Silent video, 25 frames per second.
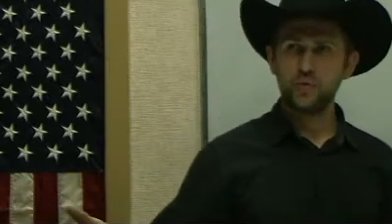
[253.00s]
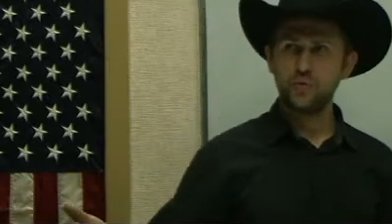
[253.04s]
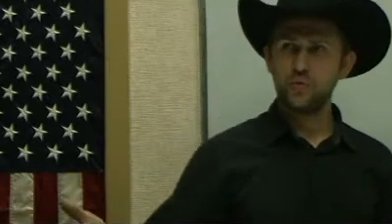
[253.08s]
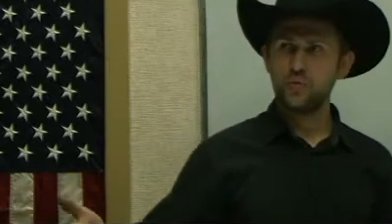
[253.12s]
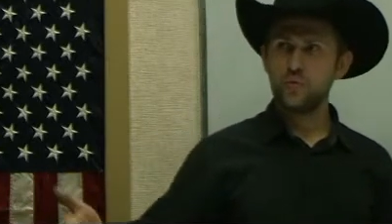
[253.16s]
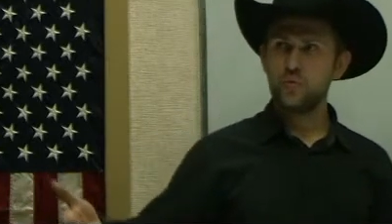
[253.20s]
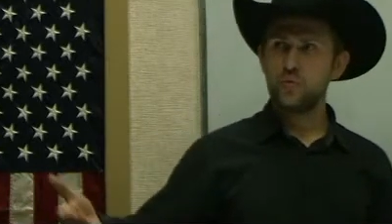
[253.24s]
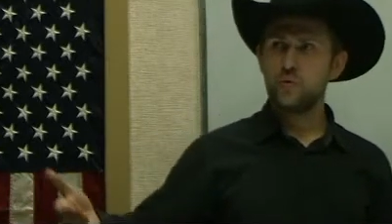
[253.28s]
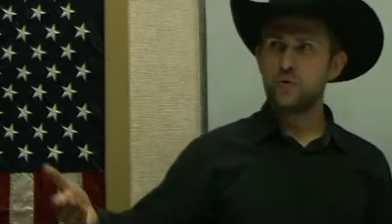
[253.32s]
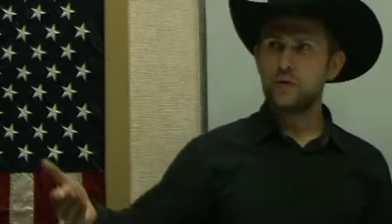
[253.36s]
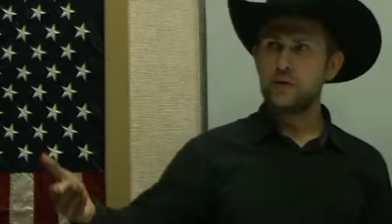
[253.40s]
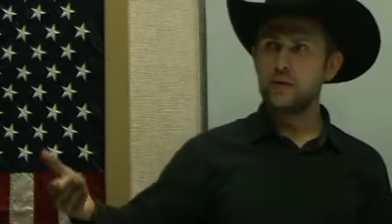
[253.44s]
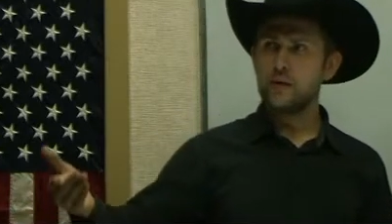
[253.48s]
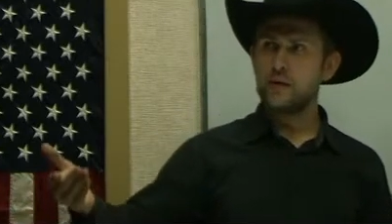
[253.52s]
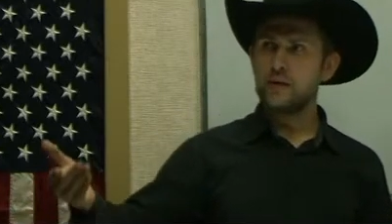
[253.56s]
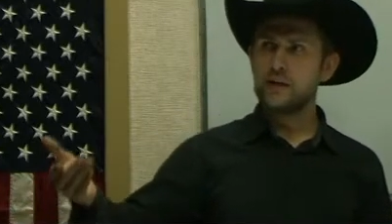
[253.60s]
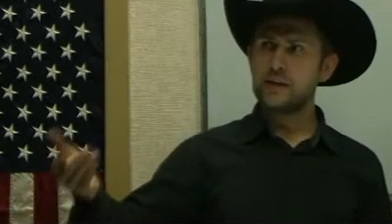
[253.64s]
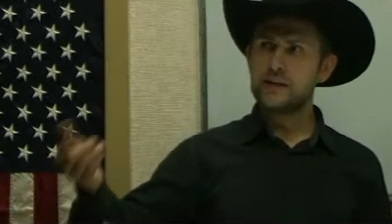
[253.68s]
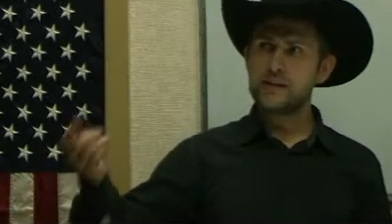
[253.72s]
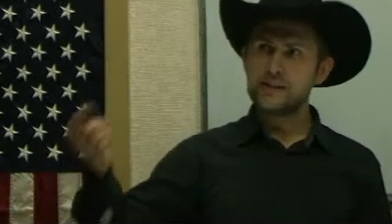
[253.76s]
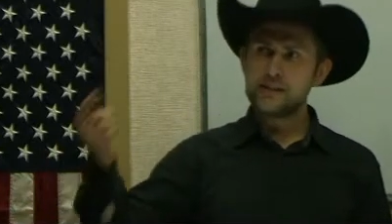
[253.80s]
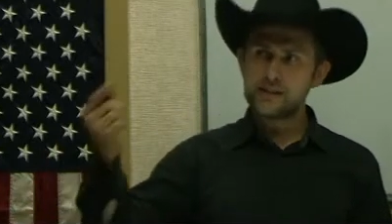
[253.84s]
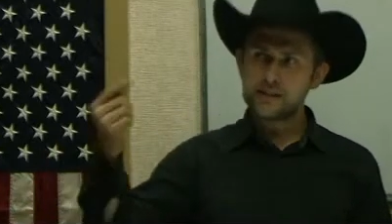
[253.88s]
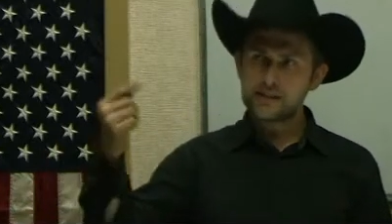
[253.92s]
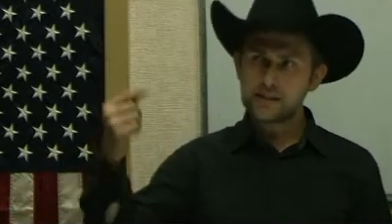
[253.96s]
to
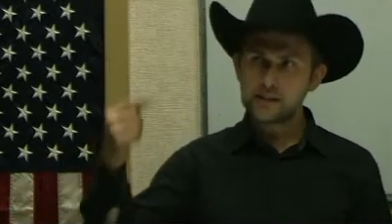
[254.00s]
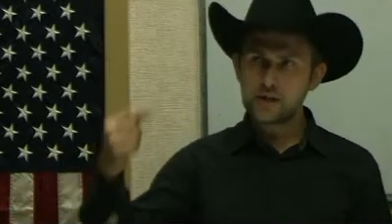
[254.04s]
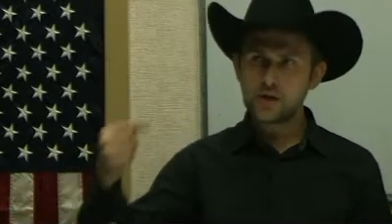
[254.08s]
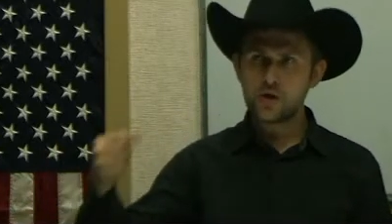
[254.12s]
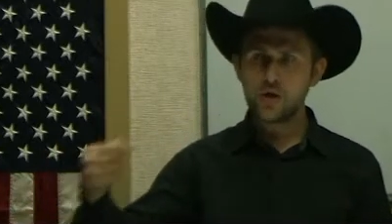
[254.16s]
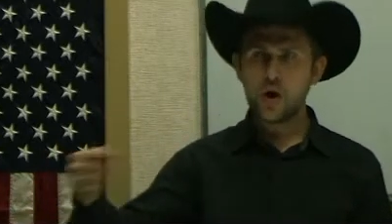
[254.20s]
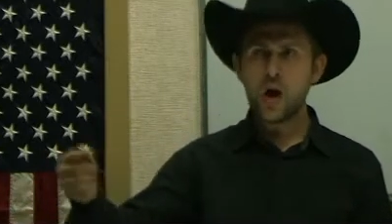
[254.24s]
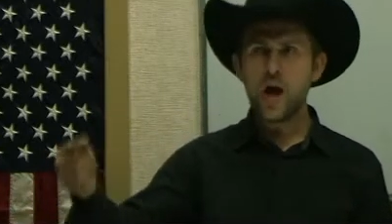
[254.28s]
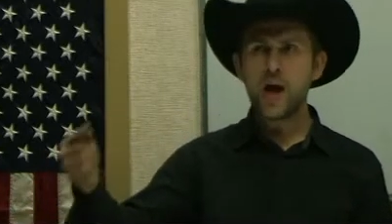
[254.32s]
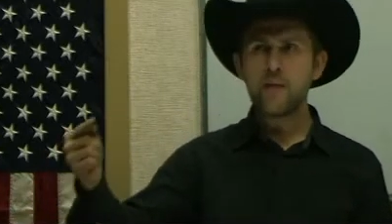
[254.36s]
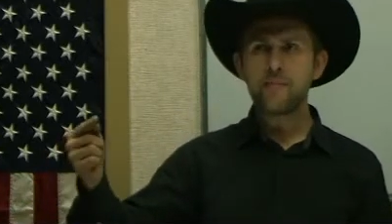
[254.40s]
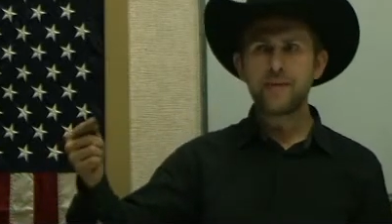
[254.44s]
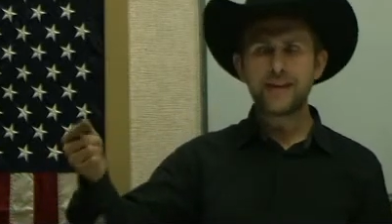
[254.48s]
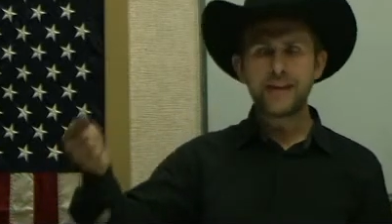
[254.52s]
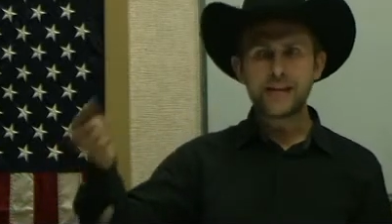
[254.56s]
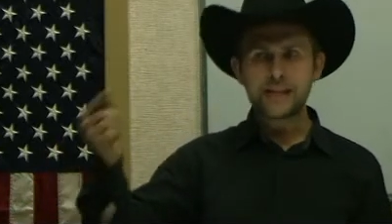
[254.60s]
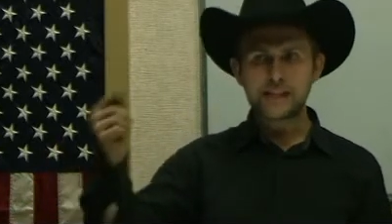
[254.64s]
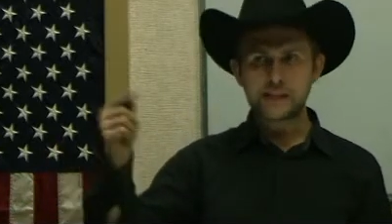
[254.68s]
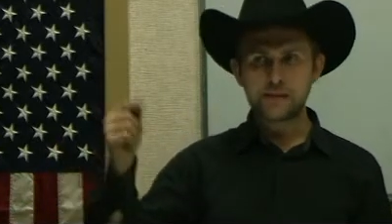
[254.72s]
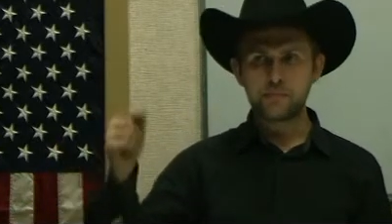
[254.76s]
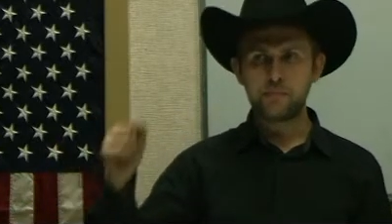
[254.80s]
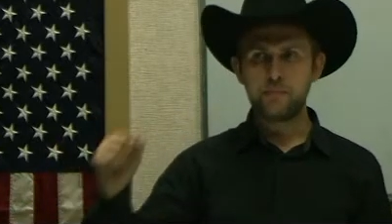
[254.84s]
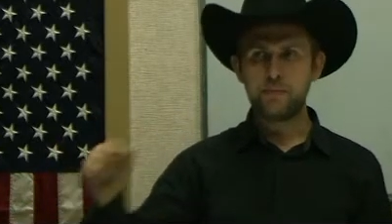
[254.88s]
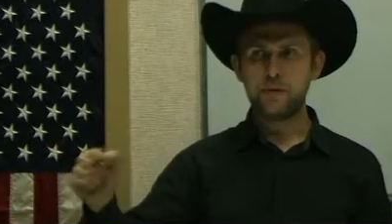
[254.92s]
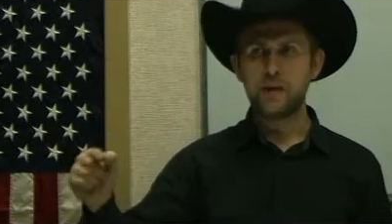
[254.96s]

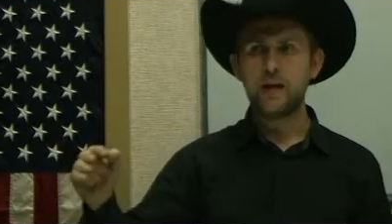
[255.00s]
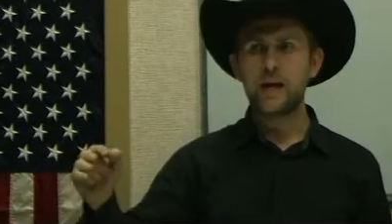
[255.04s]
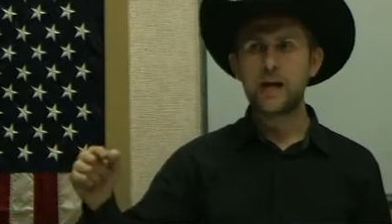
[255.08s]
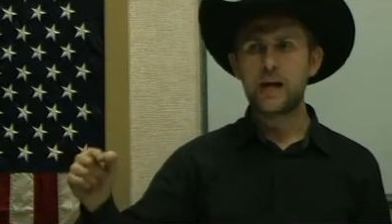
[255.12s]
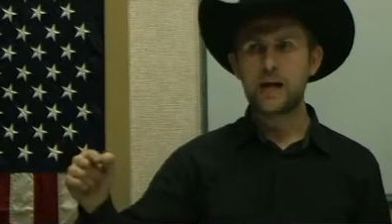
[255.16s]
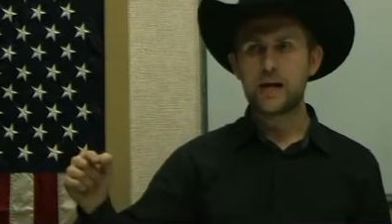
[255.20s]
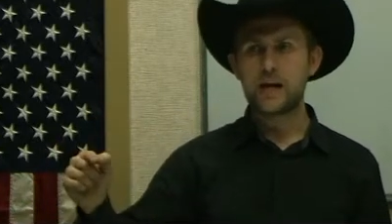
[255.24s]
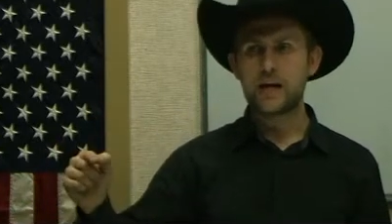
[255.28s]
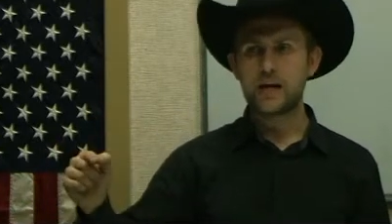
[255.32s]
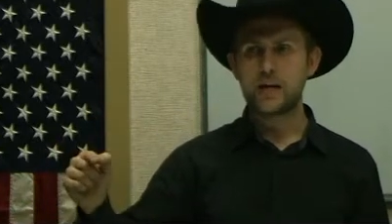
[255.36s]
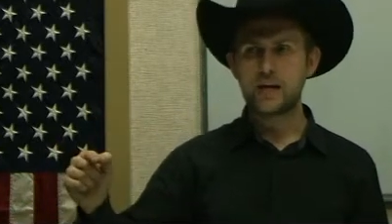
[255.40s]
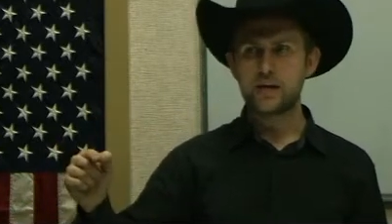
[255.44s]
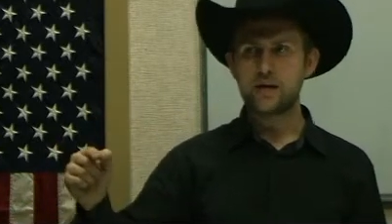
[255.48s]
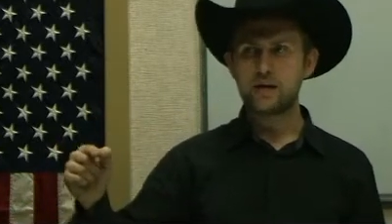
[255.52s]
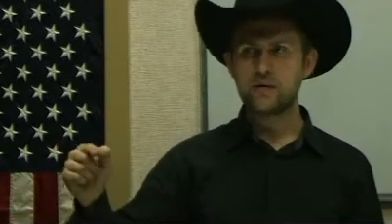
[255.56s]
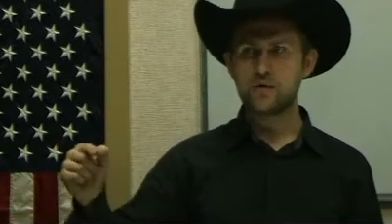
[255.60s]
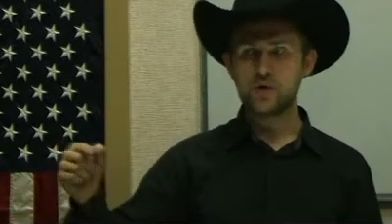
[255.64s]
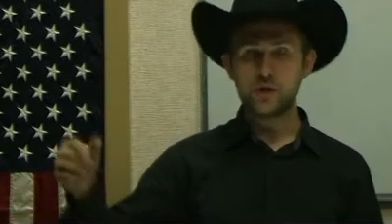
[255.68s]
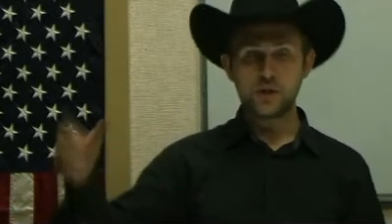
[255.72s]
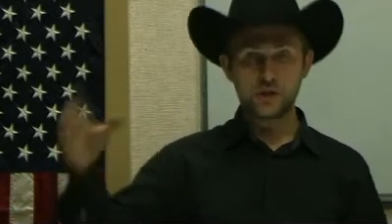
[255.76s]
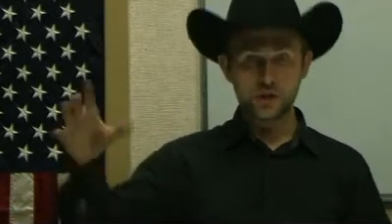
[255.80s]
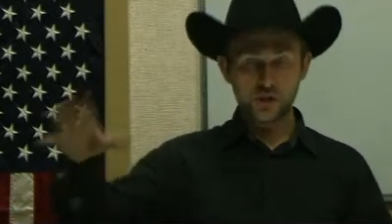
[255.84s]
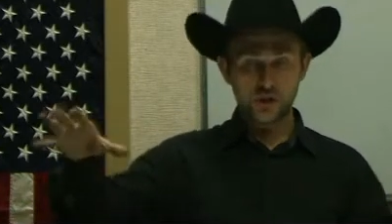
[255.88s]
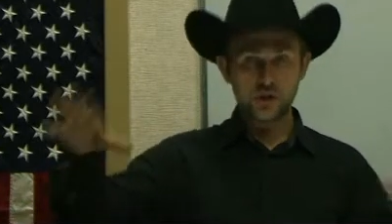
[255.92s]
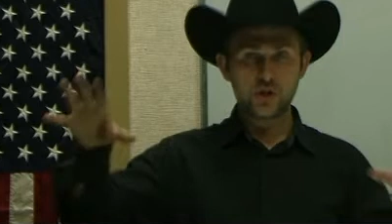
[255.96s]
describe and
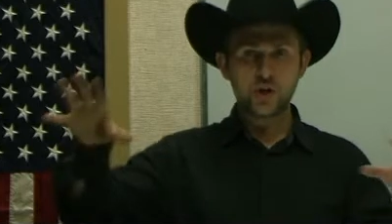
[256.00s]
explain,